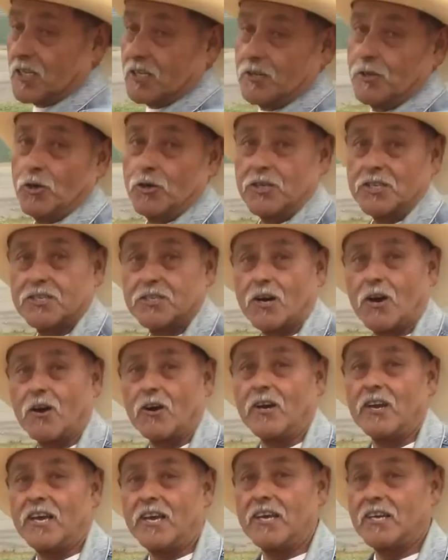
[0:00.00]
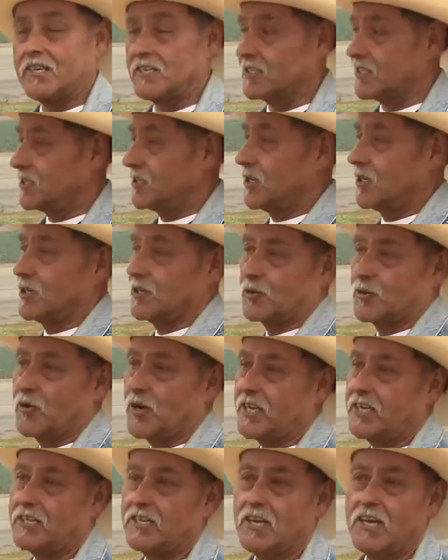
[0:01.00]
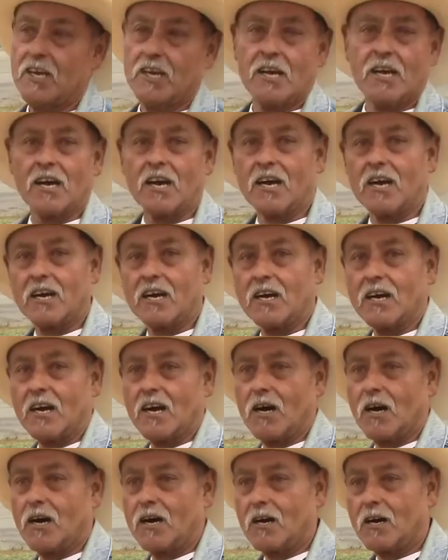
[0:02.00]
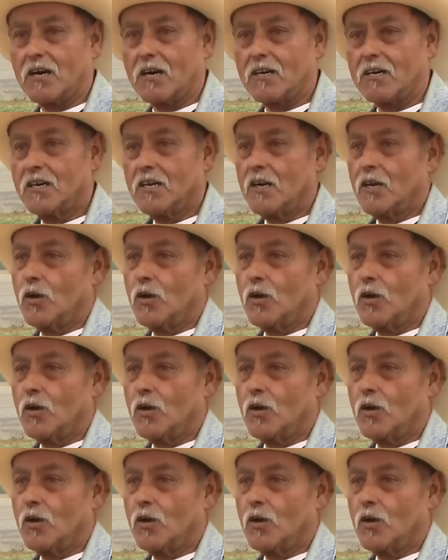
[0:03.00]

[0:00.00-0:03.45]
known as Carr Lake. It's another great uh, uh,